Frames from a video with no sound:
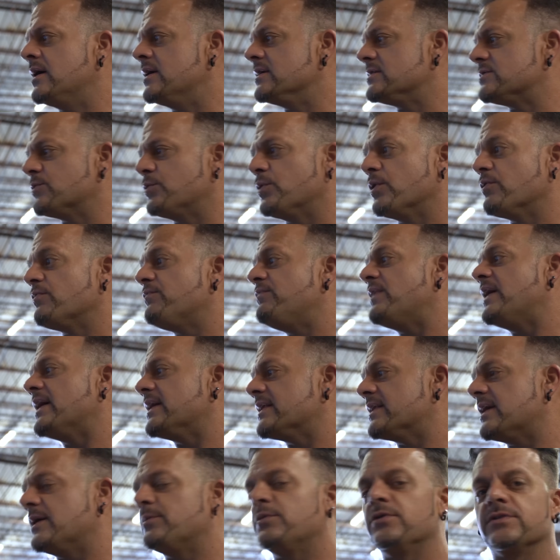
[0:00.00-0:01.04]
So we were
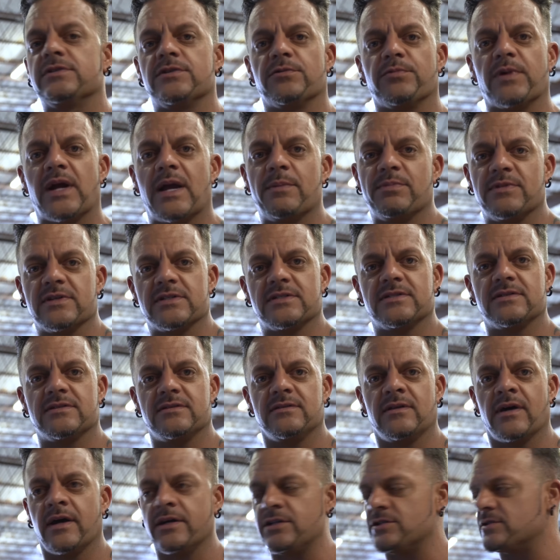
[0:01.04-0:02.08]
finally able to ramp this
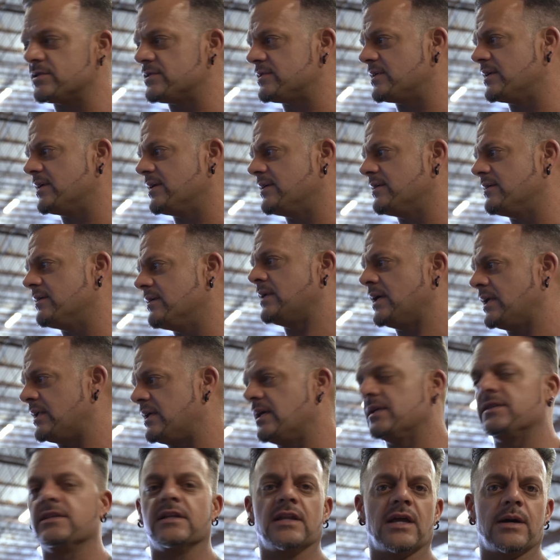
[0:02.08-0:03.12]
nitrous in and
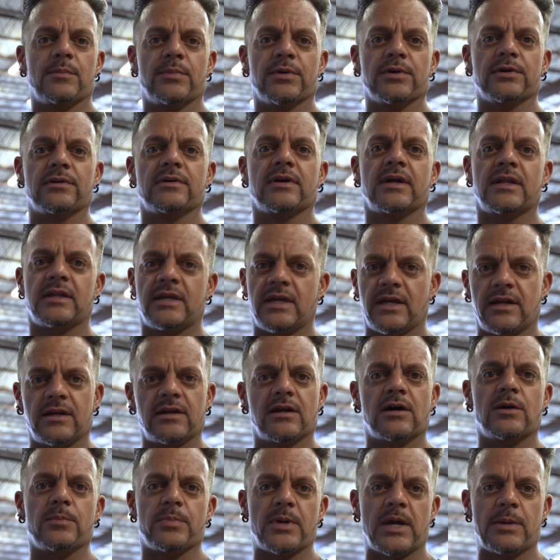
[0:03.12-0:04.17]
get the number and get it
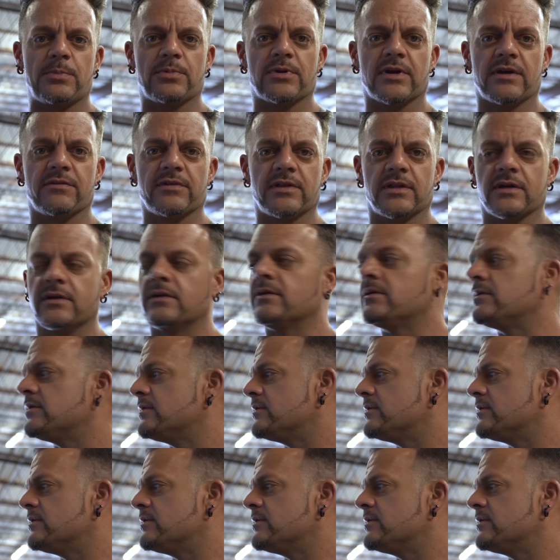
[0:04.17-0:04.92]
on paper and everything.